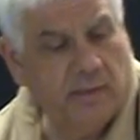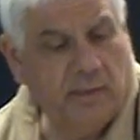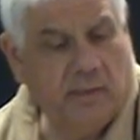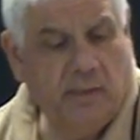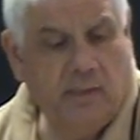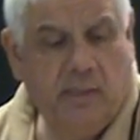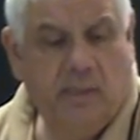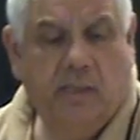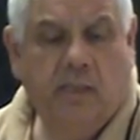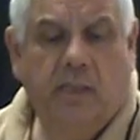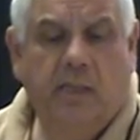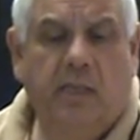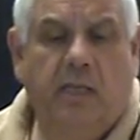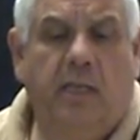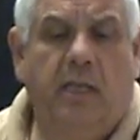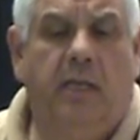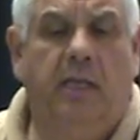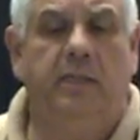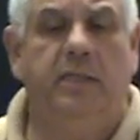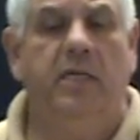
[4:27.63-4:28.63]

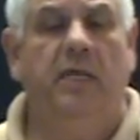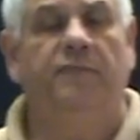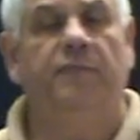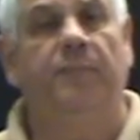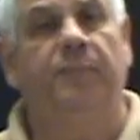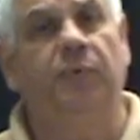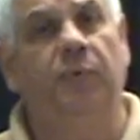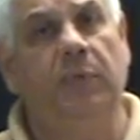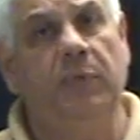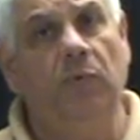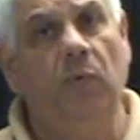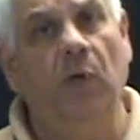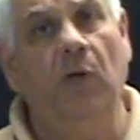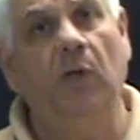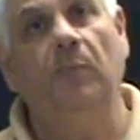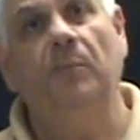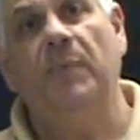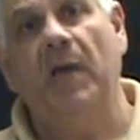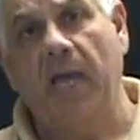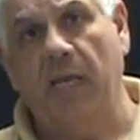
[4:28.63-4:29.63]
and you have a pretty
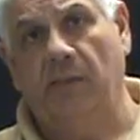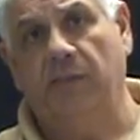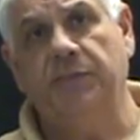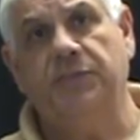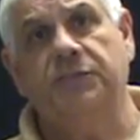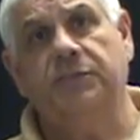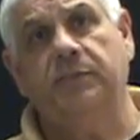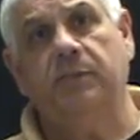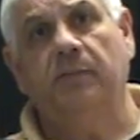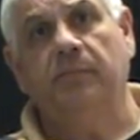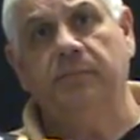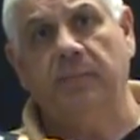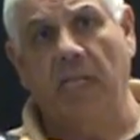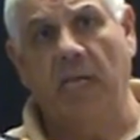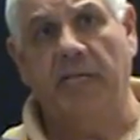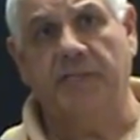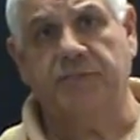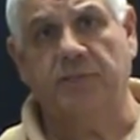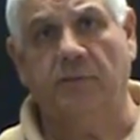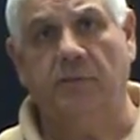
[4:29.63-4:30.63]
well balanced
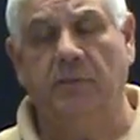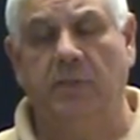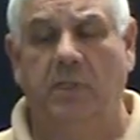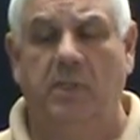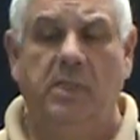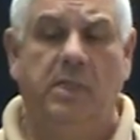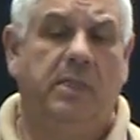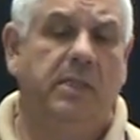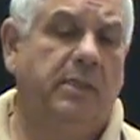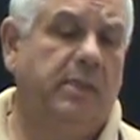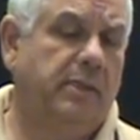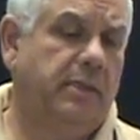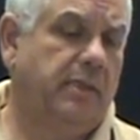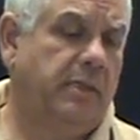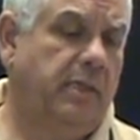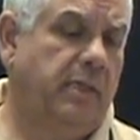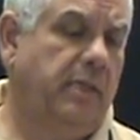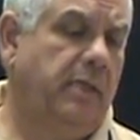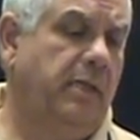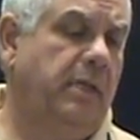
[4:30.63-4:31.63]
nozzle.
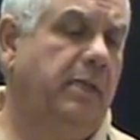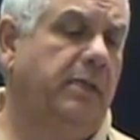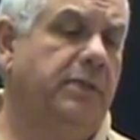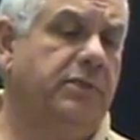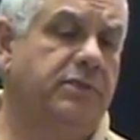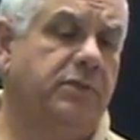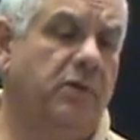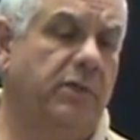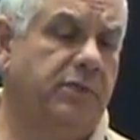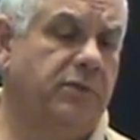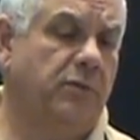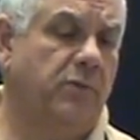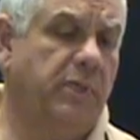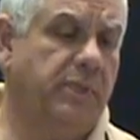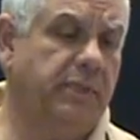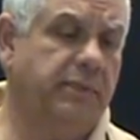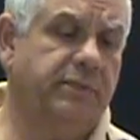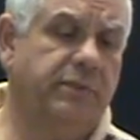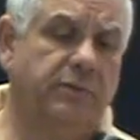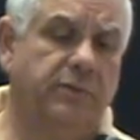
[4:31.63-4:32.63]
You start
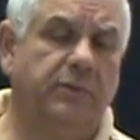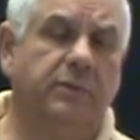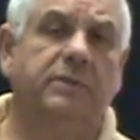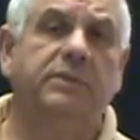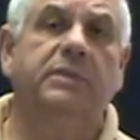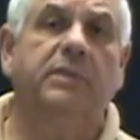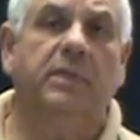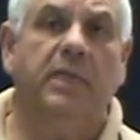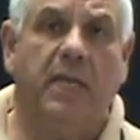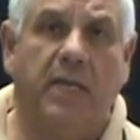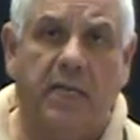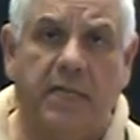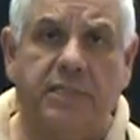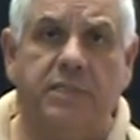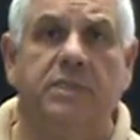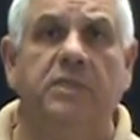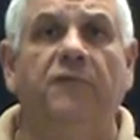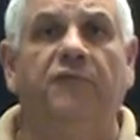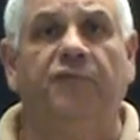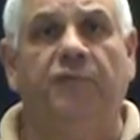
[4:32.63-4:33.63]
talking to the
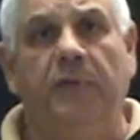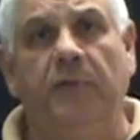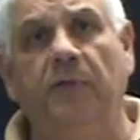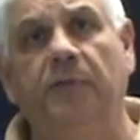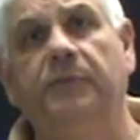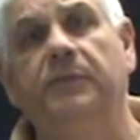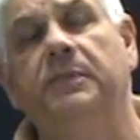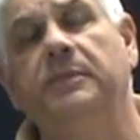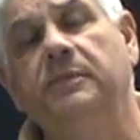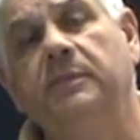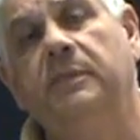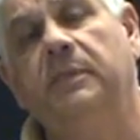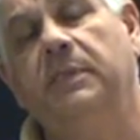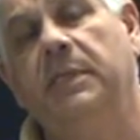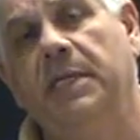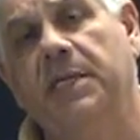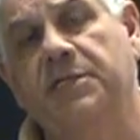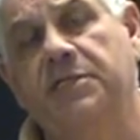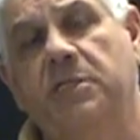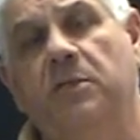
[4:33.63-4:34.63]
guys in the field and
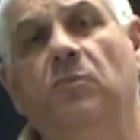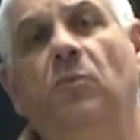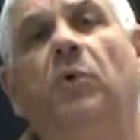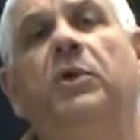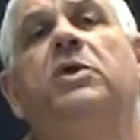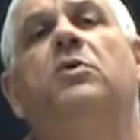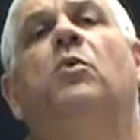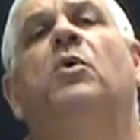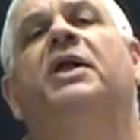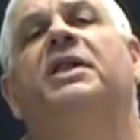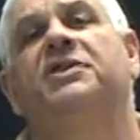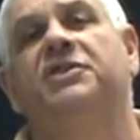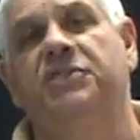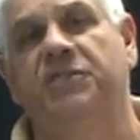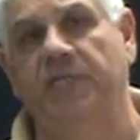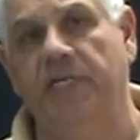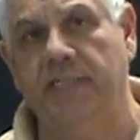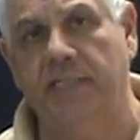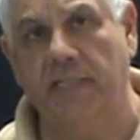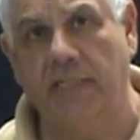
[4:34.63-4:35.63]
you ask them, what do you want to
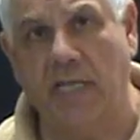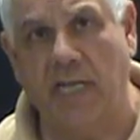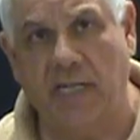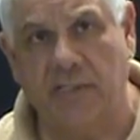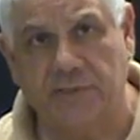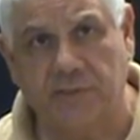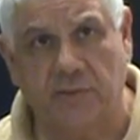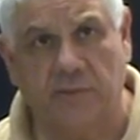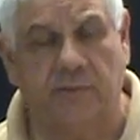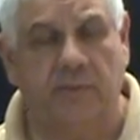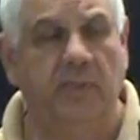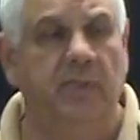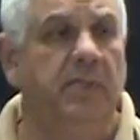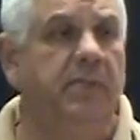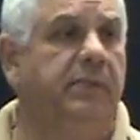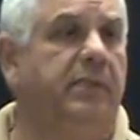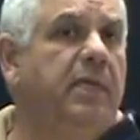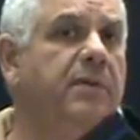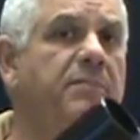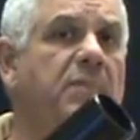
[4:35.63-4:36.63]
see in a nozzle?
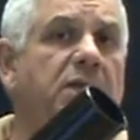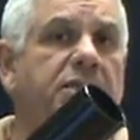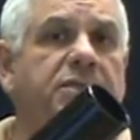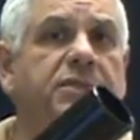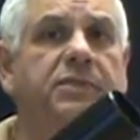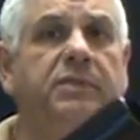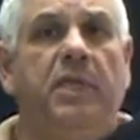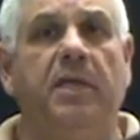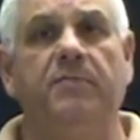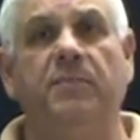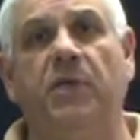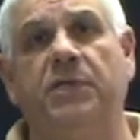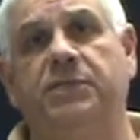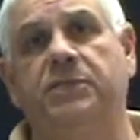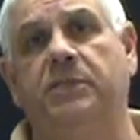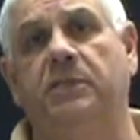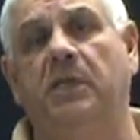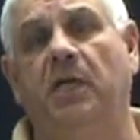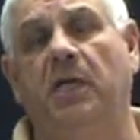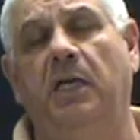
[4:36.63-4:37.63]
They mention,
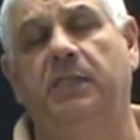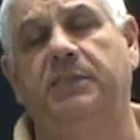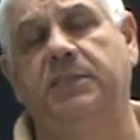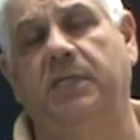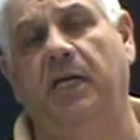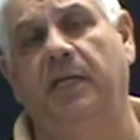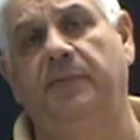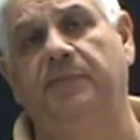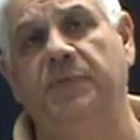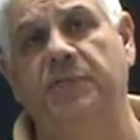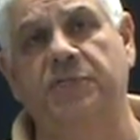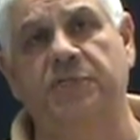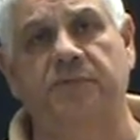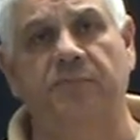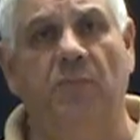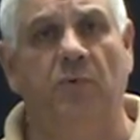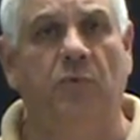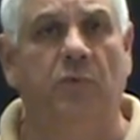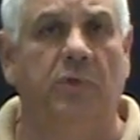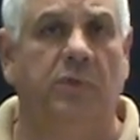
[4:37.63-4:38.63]
it's got to be
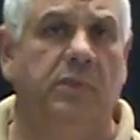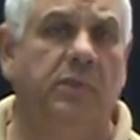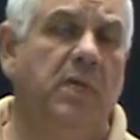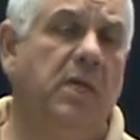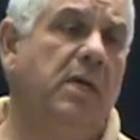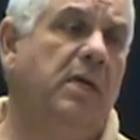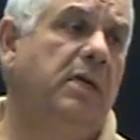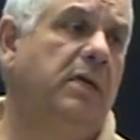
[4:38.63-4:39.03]
small,